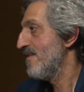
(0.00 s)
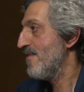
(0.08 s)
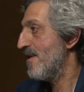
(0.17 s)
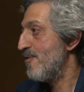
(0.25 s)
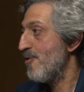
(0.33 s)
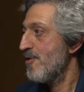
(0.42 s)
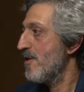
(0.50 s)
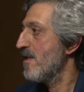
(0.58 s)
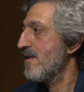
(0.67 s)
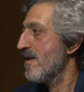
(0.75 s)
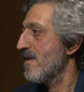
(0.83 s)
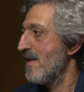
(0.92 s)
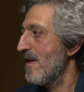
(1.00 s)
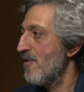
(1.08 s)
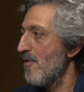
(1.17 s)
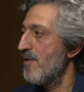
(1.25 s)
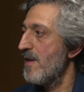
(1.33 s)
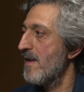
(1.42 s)
not interesting,
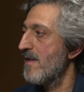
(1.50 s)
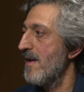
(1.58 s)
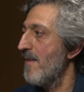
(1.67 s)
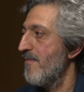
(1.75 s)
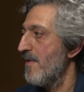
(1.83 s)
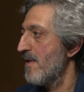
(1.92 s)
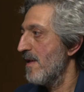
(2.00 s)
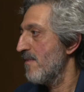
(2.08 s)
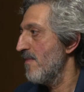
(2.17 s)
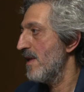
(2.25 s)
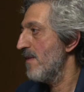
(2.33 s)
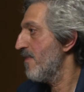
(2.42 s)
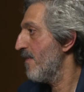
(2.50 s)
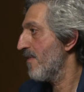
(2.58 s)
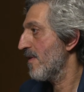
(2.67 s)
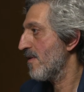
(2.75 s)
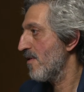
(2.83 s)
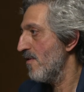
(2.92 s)
or the examples that many
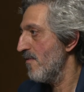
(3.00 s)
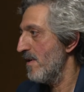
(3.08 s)
people saw